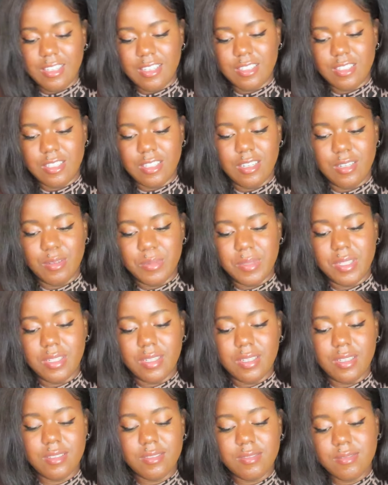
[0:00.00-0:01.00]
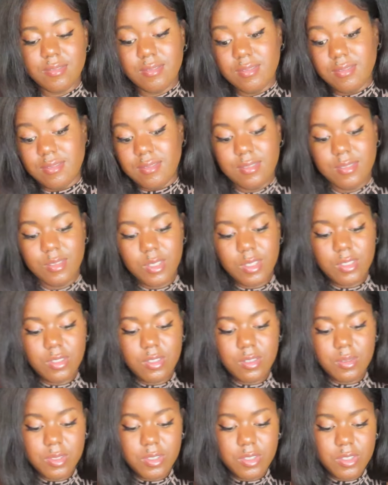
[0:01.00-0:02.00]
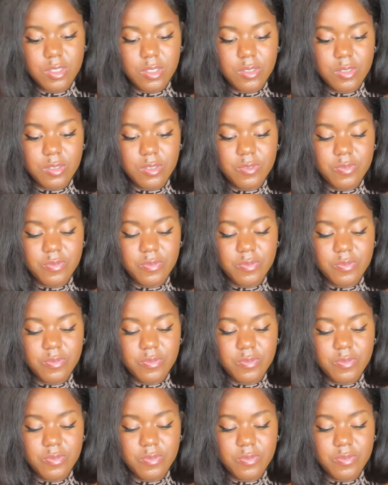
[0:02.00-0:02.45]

I try to be like, well, you do what you do.